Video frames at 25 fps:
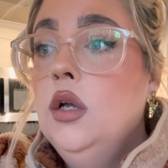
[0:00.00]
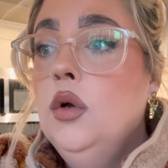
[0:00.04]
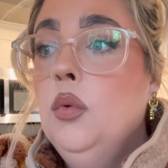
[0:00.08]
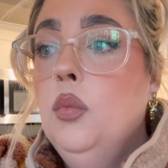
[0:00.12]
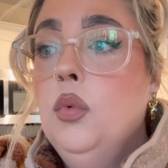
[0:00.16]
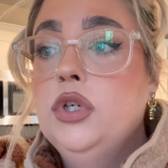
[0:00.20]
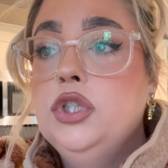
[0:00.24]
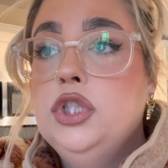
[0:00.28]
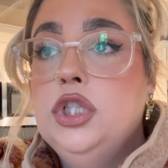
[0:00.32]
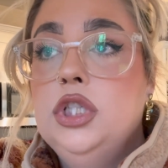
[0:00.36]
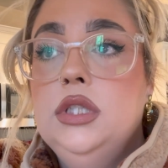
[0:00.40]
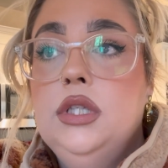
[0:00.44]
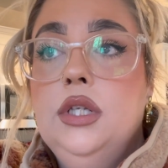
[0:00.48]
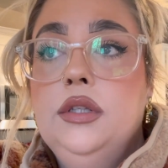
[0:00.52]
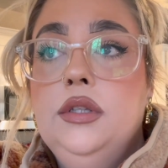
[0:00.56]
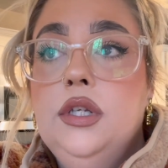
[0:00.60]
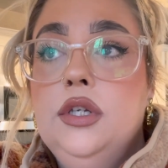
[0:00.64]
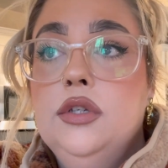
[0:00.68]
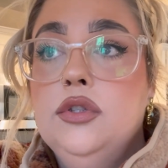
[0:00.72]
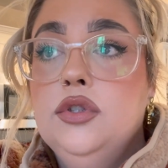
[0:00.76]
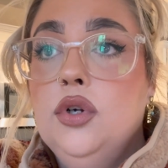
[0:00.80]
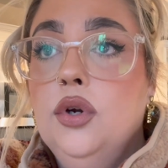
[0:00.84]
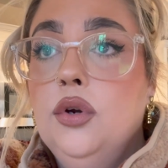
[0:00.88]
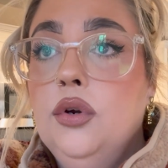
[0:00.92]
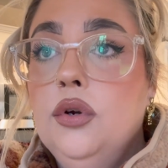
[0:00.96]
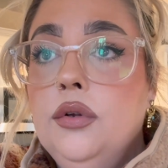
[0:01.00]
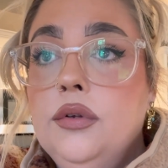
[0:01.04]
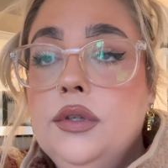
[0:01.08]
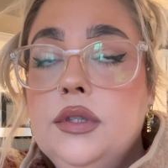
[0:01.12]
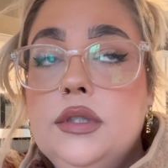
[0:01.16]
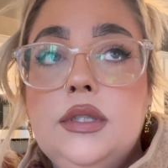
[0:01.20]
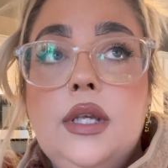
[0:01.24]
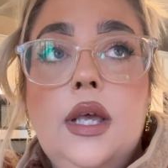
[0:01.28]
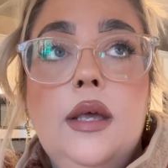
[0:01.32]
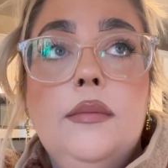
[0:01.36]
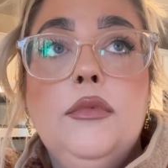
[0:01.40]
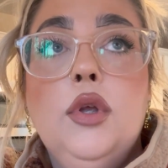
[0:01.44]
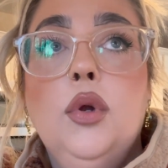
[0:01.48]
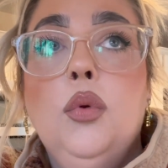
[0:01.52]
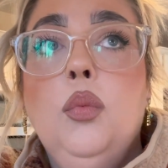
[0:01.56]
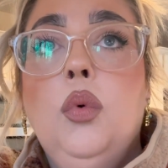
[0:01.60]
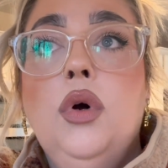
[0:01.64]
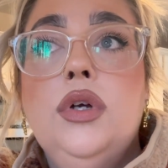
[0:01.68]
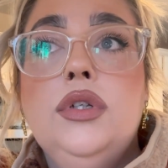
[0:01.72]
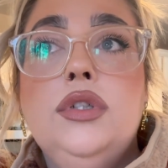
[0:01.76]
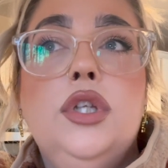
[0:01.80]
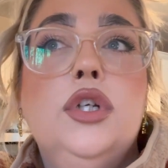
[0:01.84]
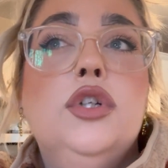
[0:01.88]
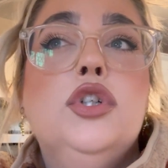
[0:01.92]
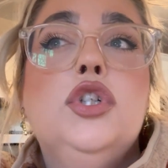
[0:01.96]
When she did the internal exam,
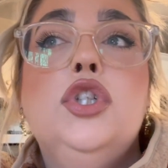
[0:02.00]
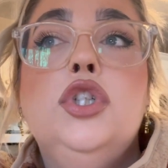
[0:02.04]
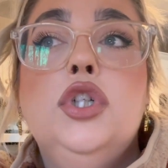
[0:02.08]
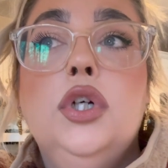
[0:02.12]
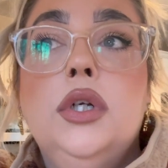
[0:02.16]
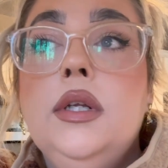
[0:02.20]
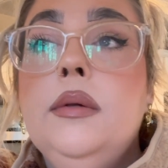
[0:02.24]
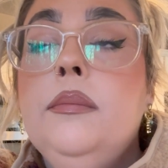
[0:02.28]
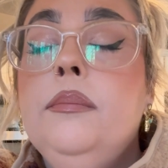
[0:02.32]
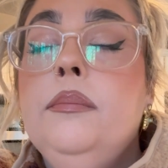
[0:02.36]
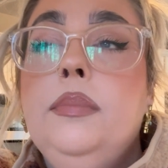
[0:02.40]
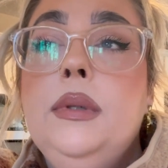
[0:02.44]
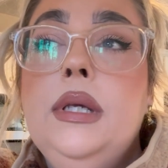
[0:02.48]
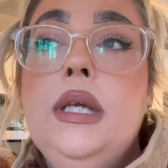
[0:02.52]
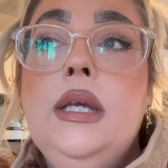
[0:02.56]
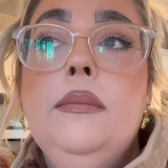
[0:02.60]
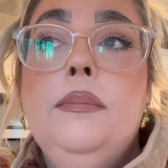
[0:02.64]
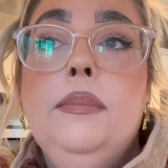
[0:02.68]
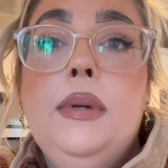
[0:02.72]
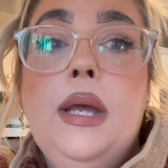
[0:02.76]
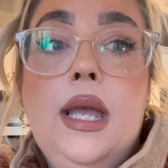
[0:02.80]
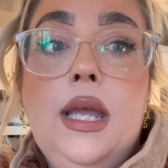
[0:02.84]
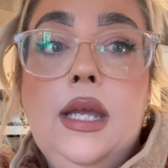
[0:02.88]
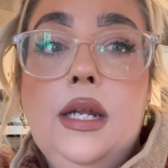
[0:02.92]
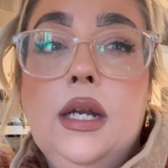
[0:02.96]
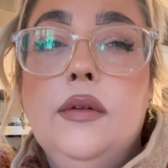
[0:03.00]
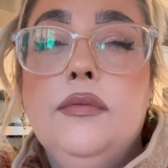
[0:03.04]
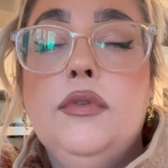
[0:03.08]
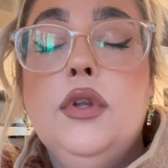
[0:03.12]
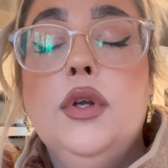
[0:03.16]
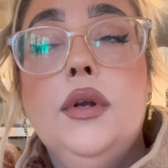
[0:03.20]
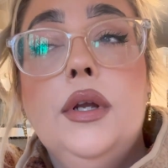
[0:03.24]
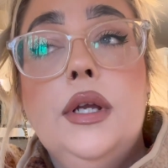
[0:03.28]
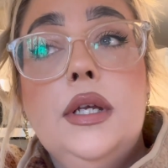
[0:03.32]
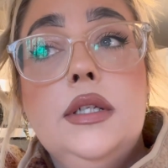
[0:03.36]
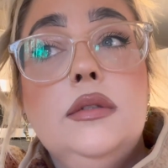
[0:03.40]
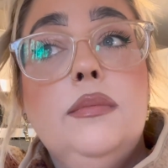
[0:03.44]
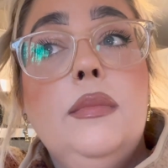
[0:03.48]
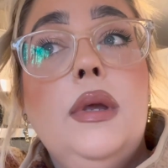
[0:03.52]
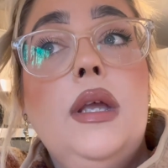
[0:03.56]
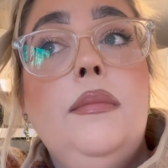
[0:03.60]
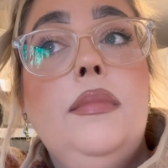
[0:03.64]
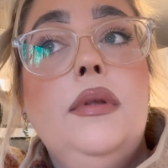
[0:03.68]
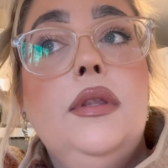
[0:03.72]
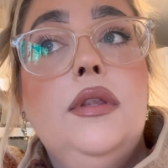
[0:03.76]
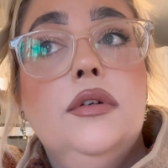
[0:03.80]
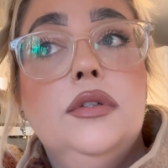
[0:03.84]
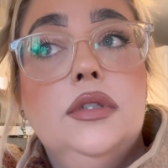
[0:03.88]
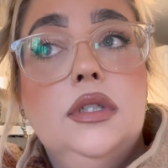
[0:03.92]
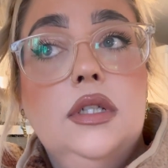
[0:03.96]
there shouldn't be pain. If there is,
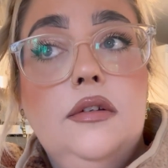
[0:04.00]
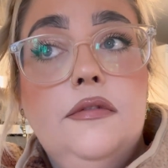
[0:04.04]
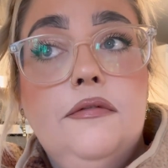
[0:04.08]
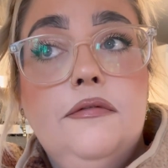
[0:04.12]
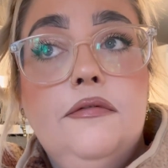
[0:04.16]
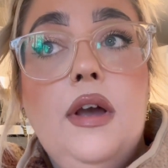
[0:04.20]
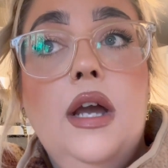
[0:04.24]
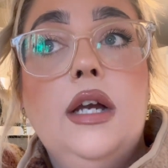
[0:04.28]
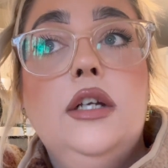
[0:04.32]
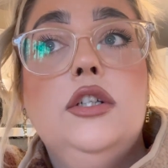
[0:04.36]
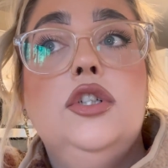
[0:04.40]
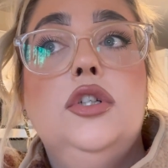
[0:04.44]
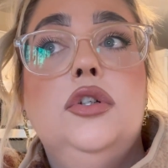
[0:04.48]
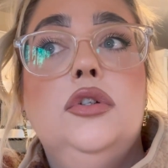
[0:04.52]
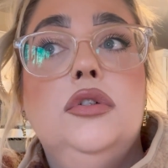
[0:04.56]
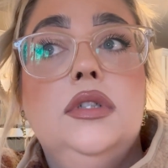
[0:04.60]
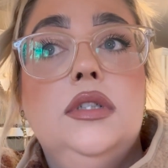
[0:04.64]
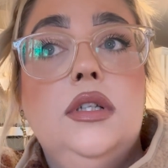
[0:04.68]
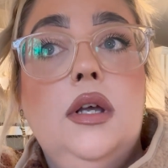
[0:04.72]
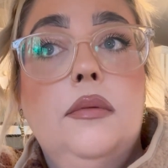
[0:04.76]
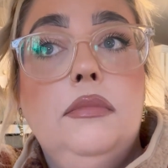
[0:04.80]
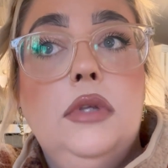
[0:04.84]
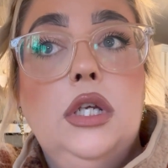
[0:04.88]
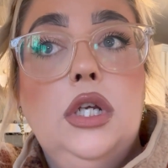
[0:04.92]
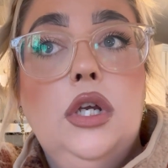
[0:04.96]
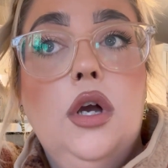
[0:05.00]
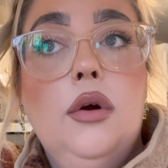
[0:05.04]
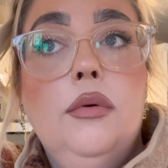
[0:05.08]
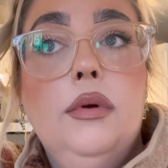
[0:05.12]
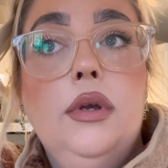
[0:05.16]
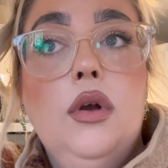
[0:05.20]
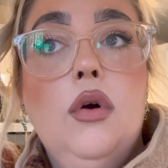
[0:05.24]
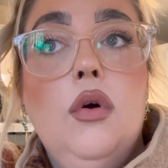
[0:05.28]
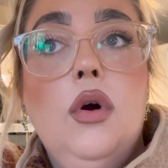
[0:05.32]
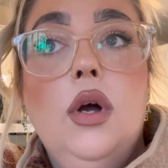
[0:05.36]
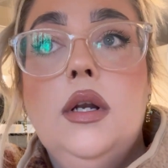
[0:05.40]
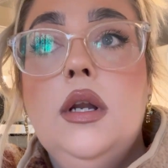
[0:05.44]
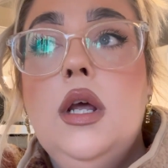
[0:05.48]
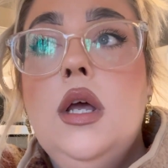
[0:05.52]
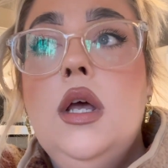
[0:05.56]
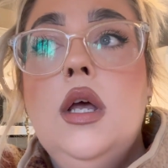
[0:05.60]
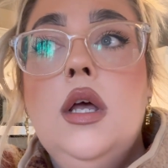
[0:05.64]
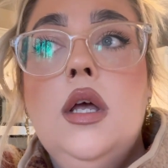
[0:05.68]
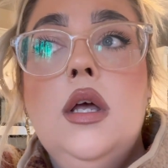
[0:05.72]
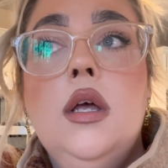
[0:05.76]
maybe there's an infection or something going on.